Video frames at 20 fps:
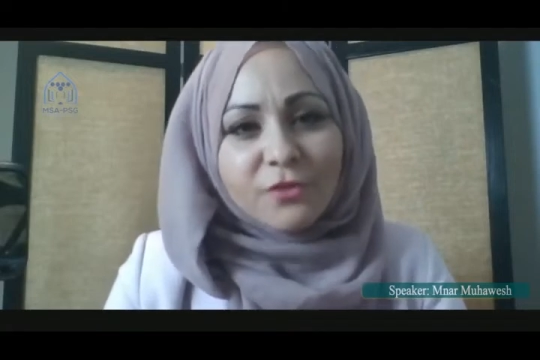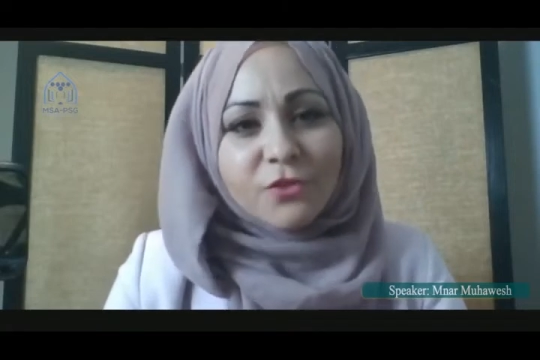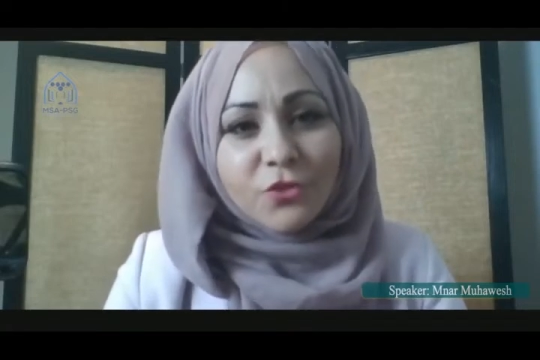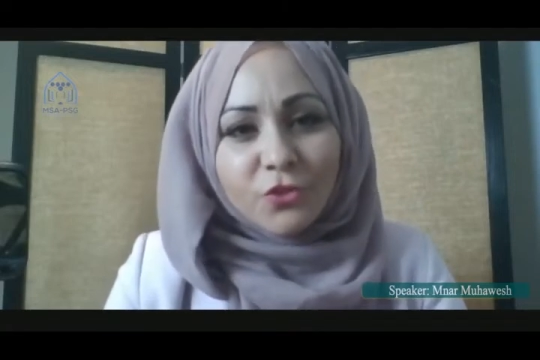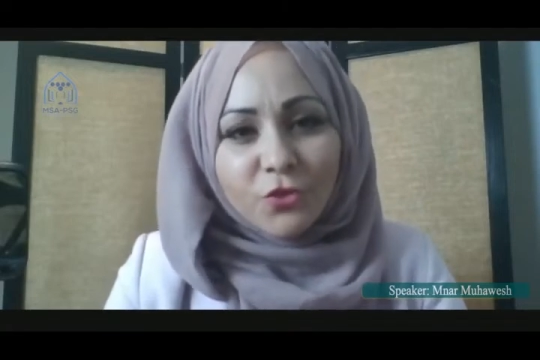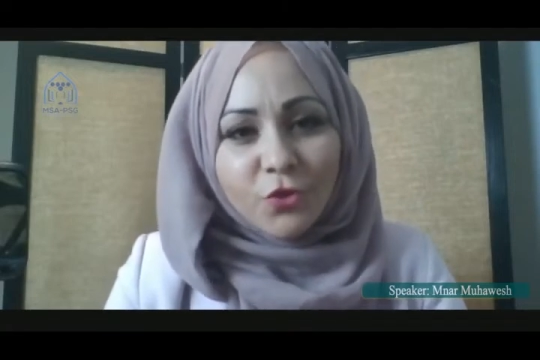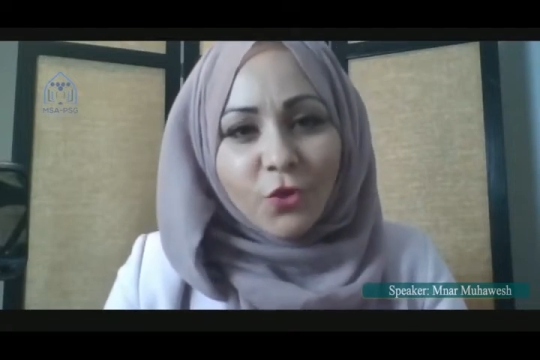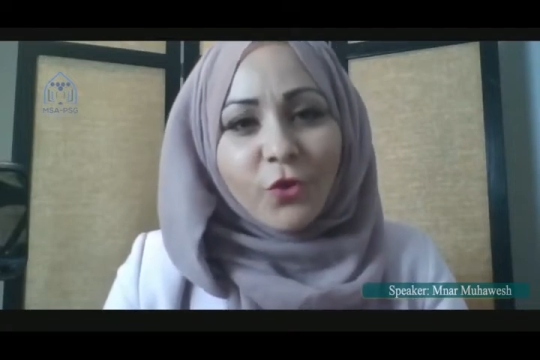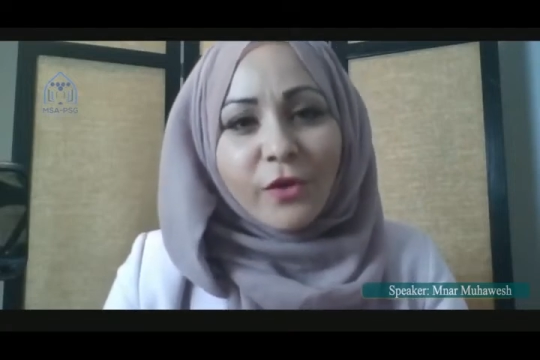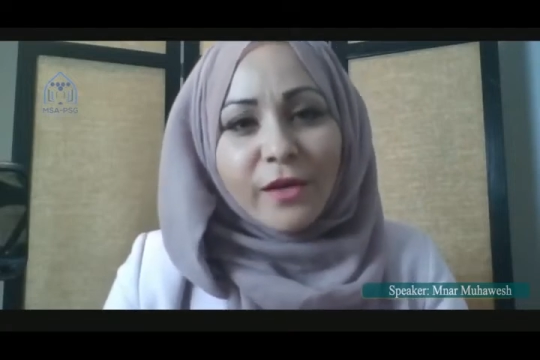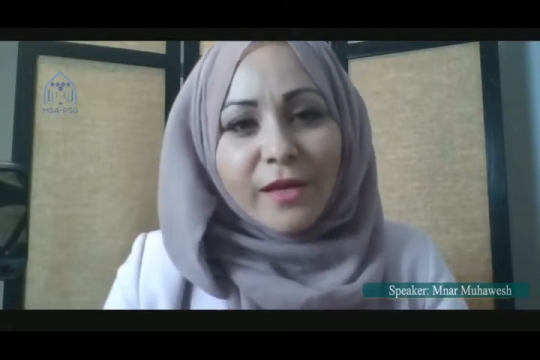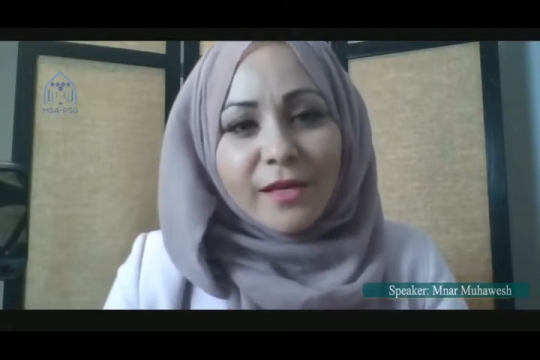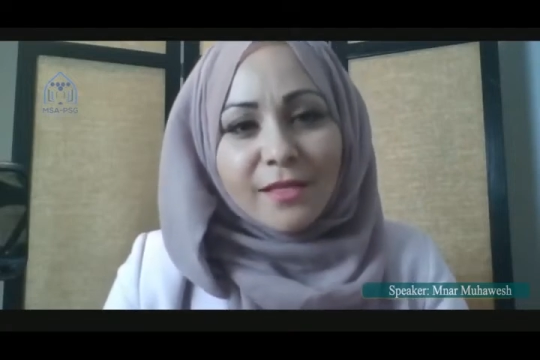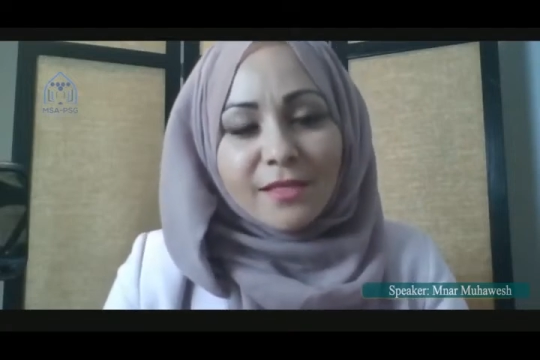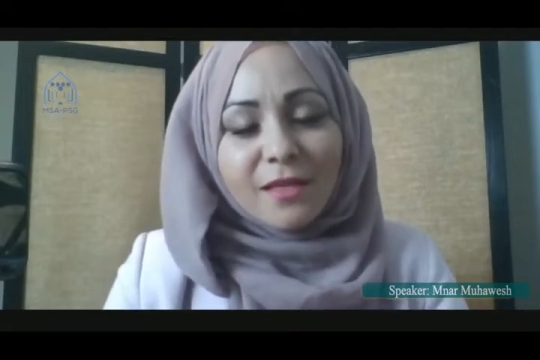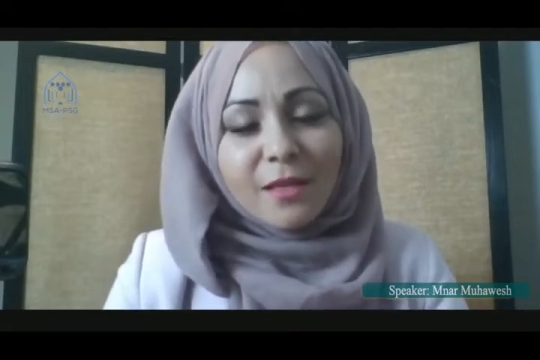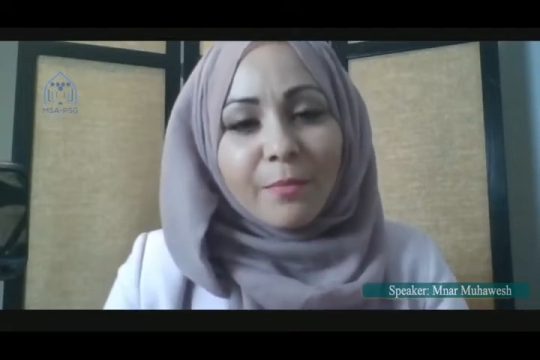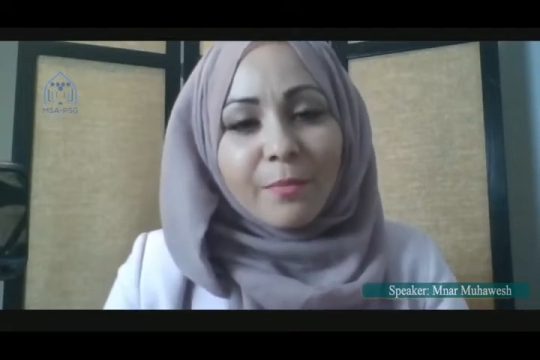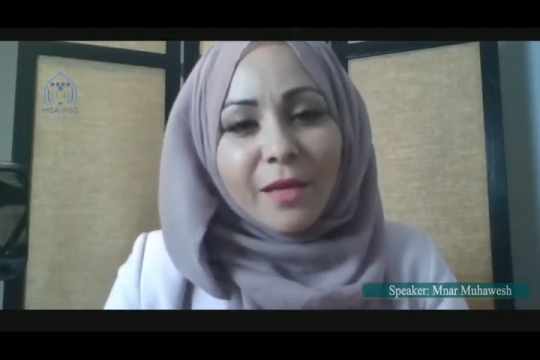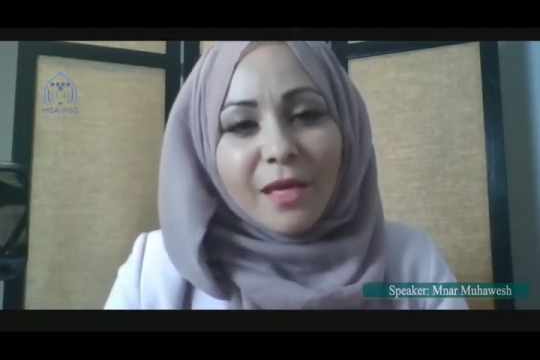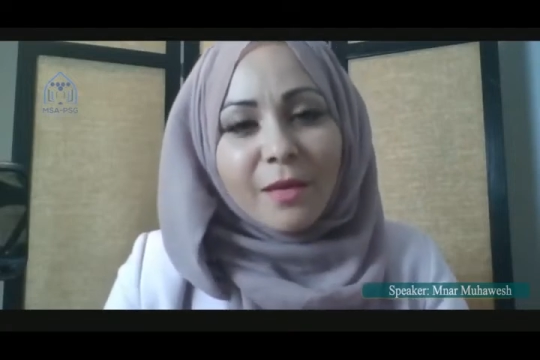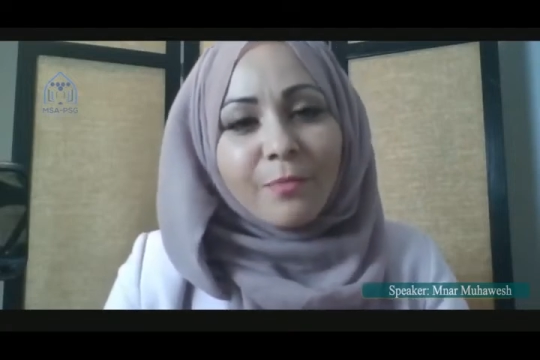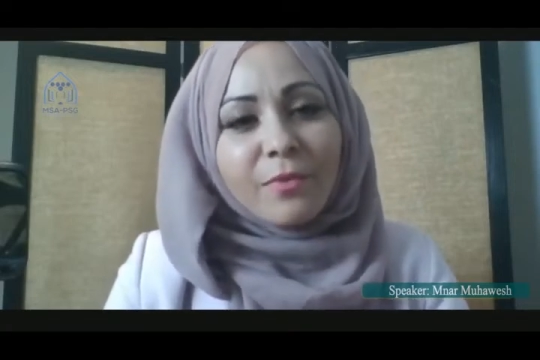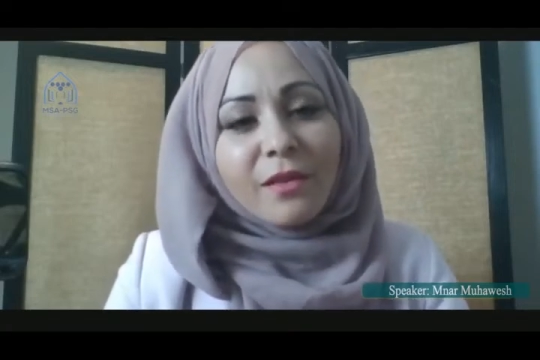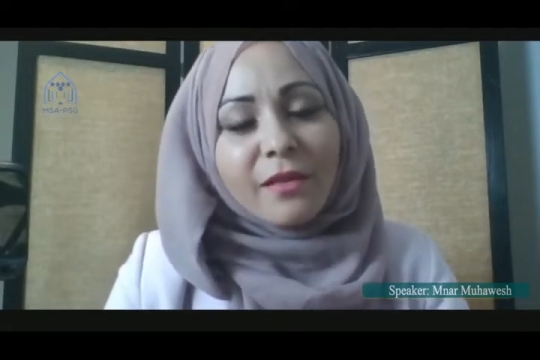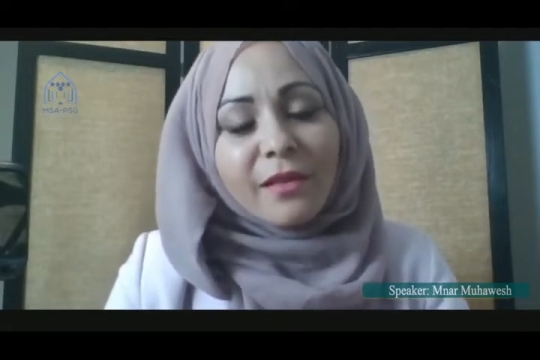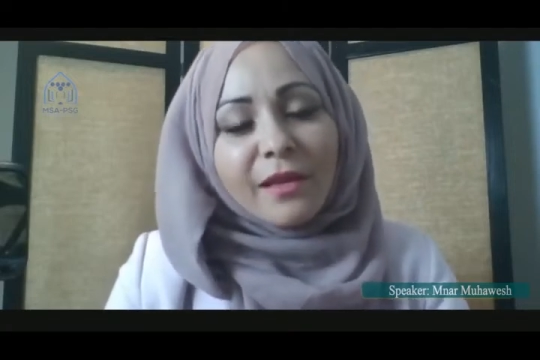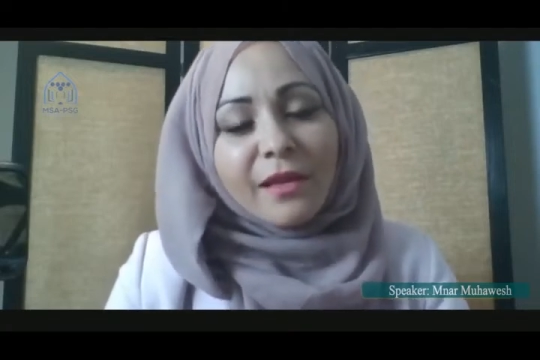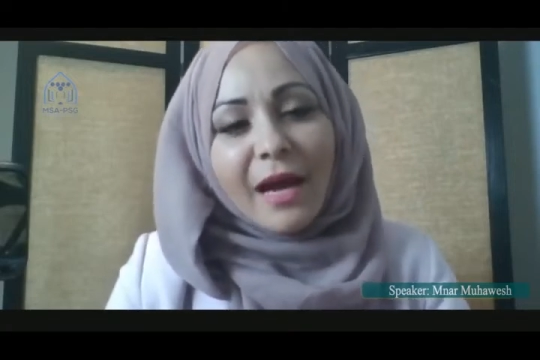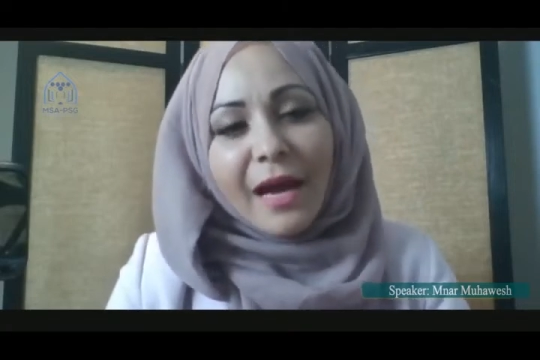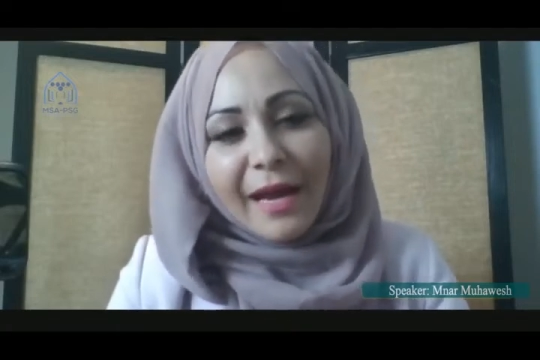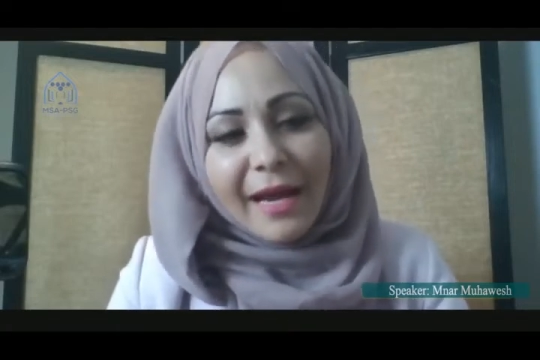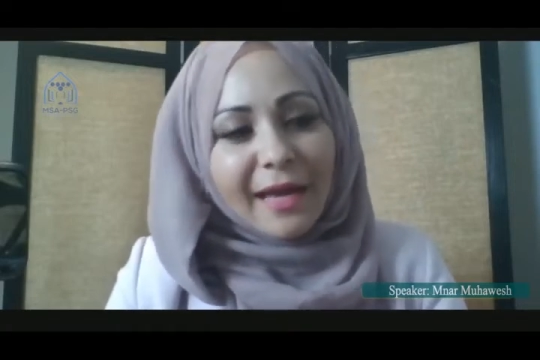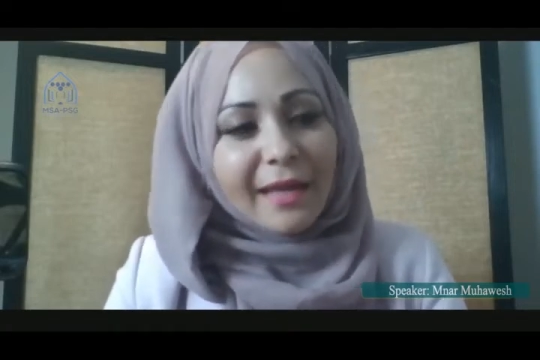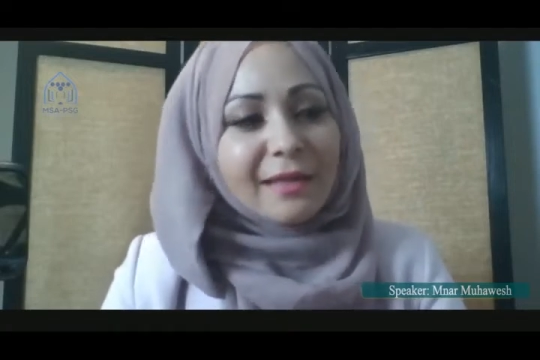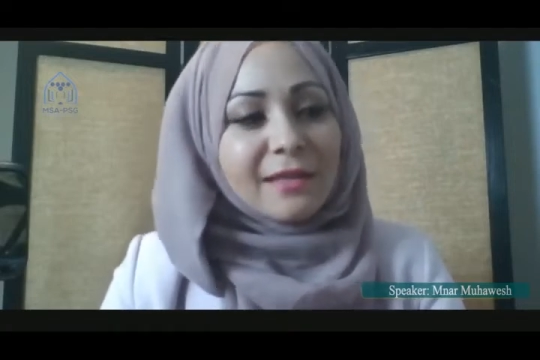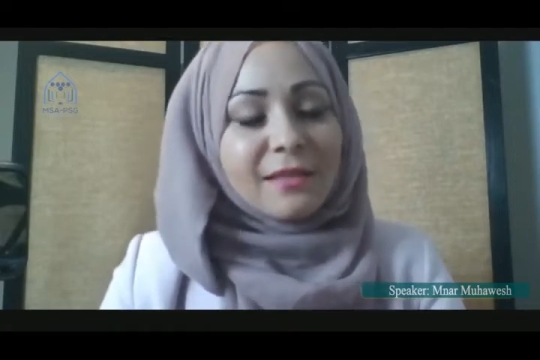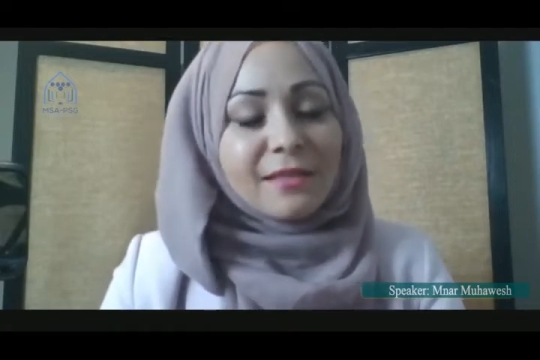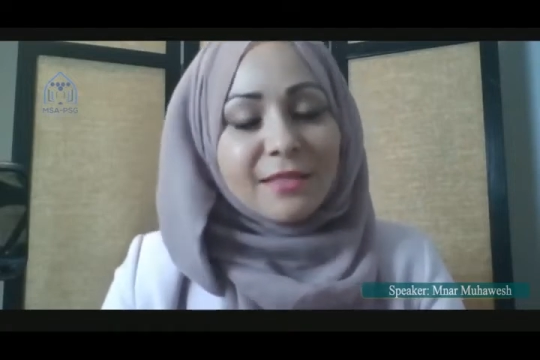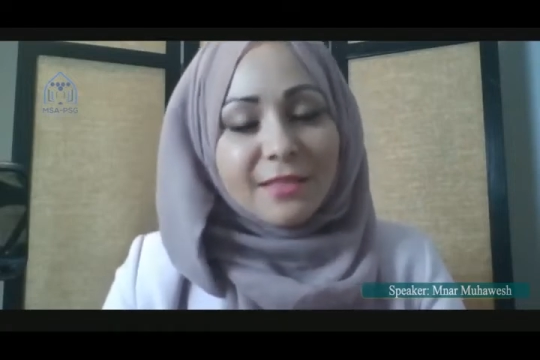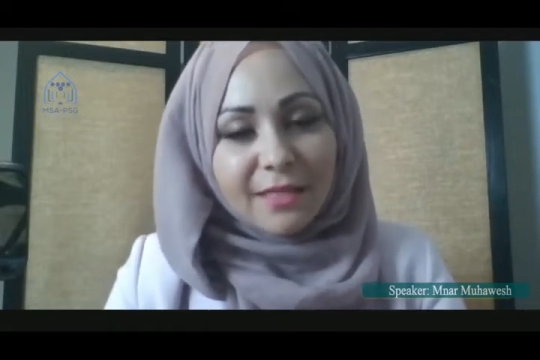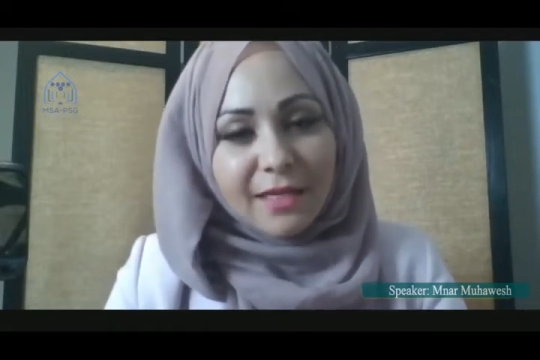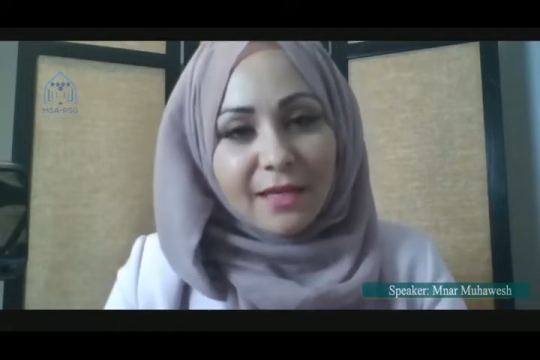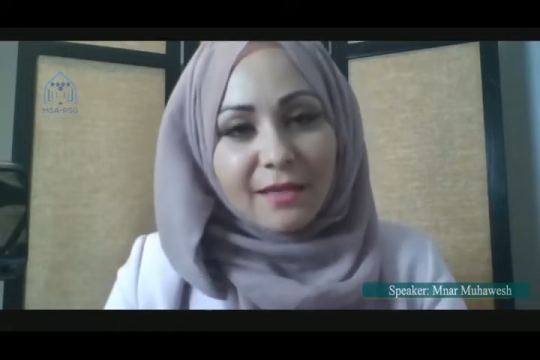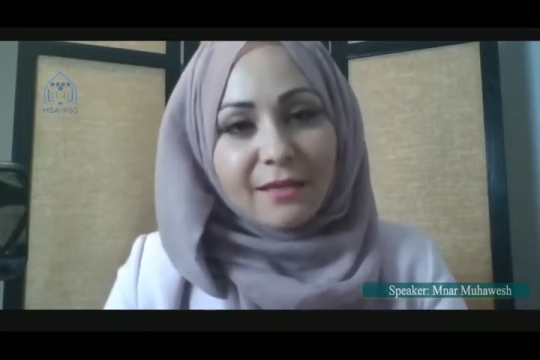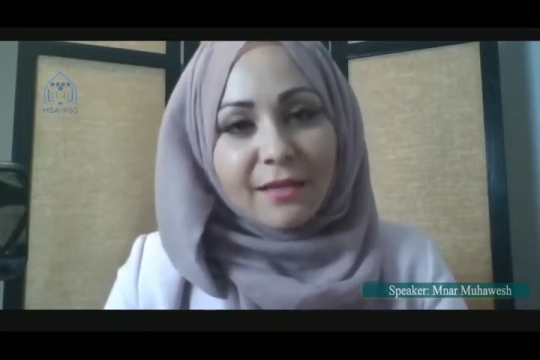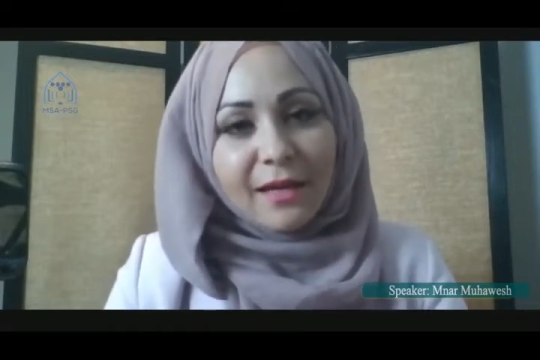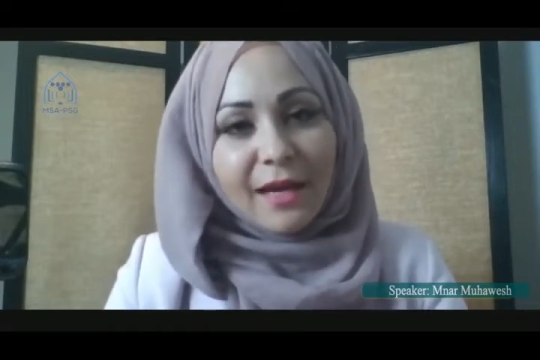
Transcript: stories and the people that I had seen,